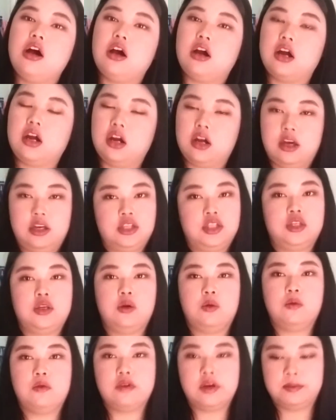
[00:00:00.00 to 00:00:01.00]
are
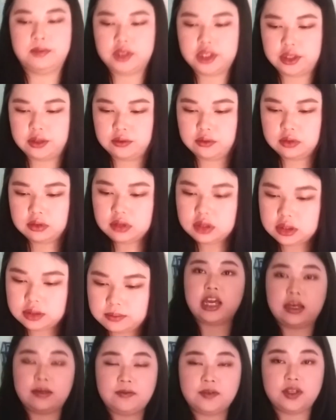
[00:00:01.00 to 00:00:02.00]
also warm toned.
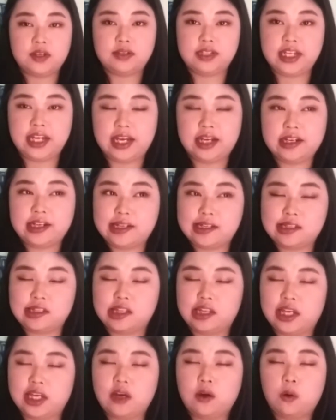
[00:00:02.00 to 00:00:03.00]
If you tan
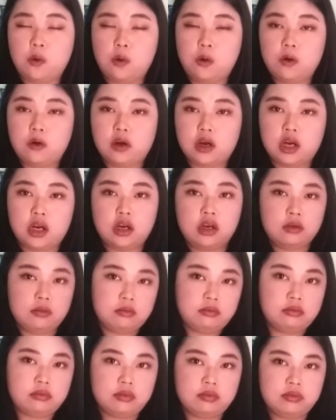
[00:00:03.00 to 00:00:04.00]
easily or
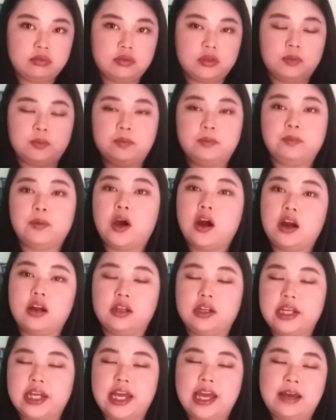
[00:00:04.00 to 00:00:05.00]

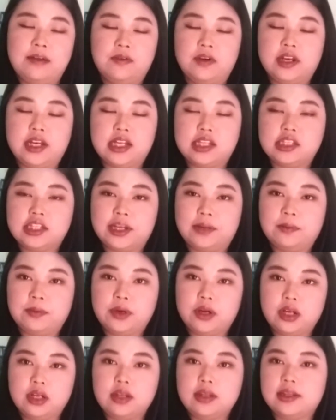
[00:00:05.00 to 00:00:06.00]
hardly ever get
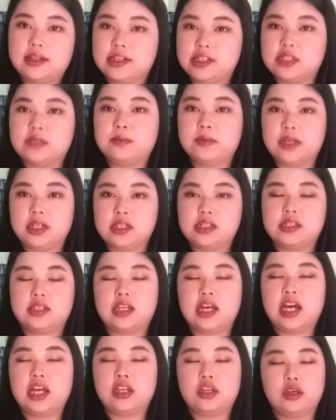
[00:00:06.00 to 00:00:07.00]
sunburned, this means
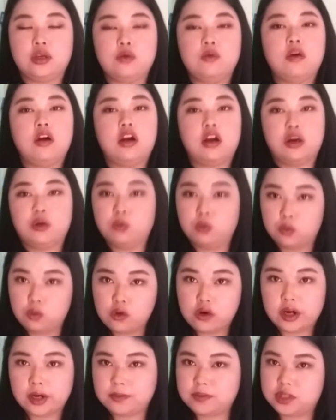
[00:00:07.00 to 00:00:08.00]
that you are
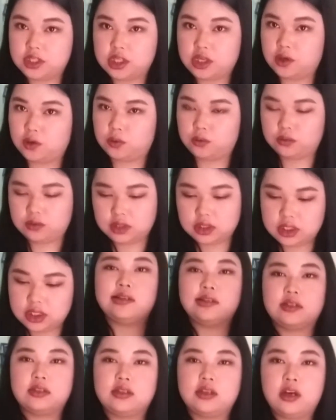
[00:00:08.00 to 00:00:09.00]
warm toned.
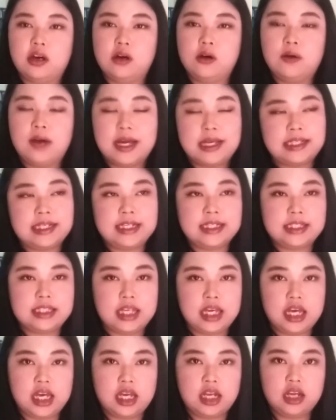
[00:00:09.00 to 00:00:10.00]
So as I
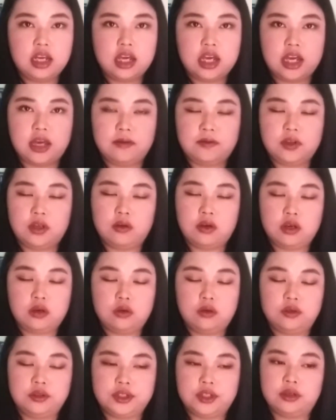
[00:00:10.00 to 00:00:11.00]
said, if you are
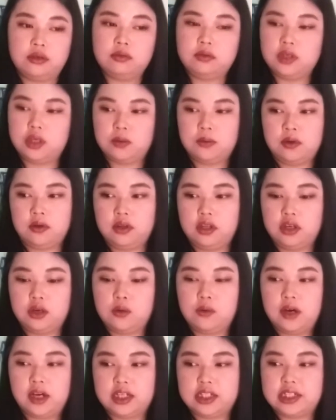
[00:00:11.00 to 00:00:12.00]
cool toned, you won't look
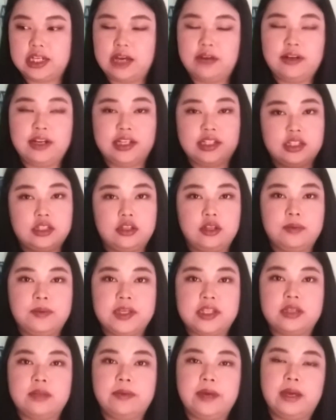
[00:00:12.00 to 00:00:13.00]
washed out next to the
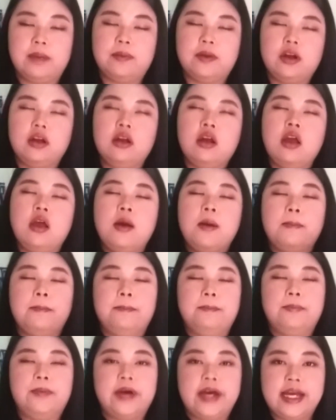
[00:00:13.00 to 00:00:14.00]
piece of paper,
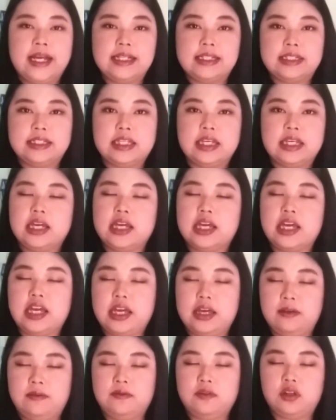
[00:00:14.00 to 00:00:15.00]
but
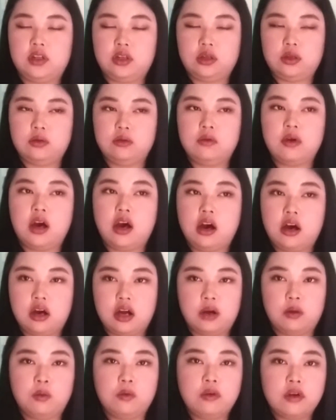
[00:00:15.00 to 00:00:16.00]
if you
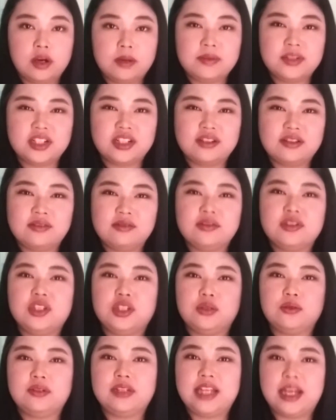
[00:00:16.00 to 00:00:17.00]
are warm toned,
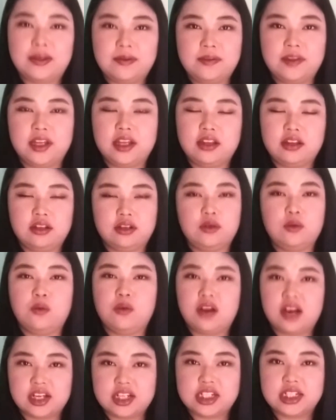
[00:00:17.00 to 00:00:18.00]
you definitely look
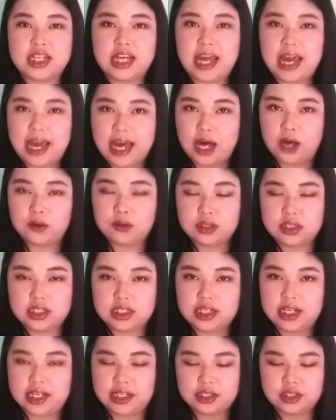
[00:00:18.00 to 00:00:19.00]
washed out
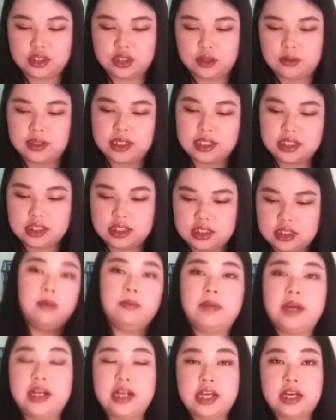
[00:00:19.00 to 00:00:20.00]
next to it.
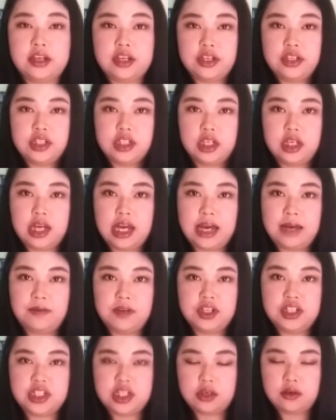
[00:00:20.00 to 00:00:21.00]
By now you should have
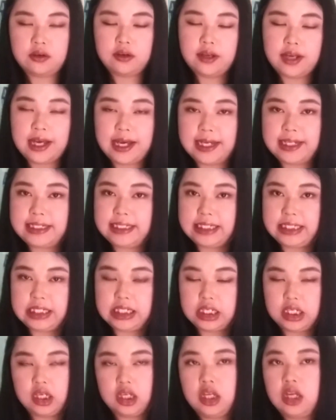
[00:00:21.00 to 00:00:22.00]
a general
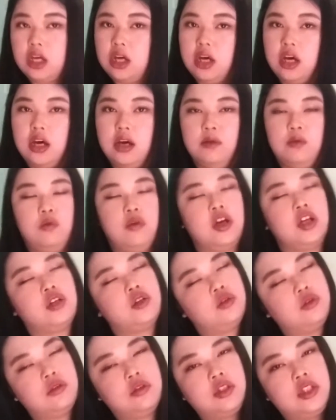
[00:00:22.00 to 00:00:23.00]
idea of what
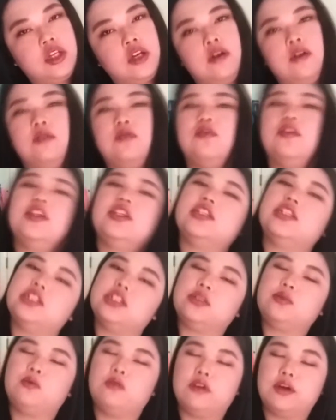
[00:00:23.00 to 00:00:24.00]
cool tone
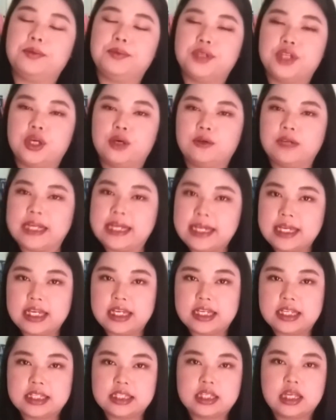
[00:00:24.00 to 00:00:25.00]
versus warm tone
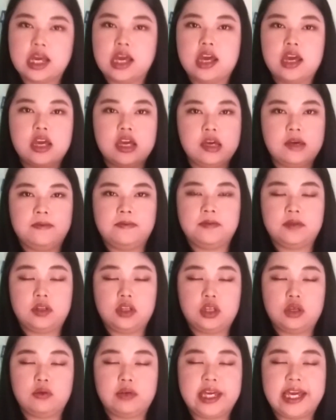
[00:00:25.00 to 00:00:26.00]
is. If
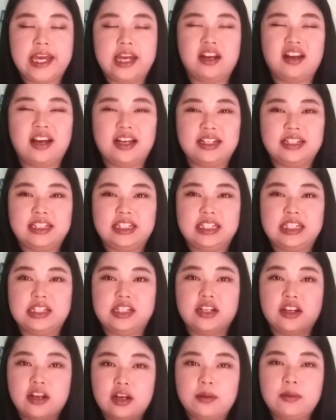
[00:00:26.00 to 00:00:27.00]
you cannot
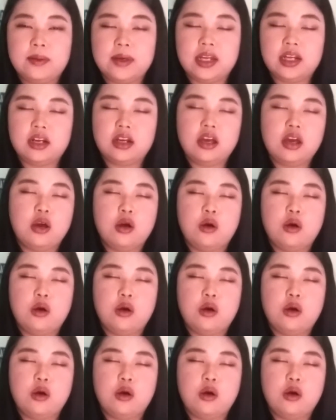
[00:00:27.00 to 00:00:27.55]
determine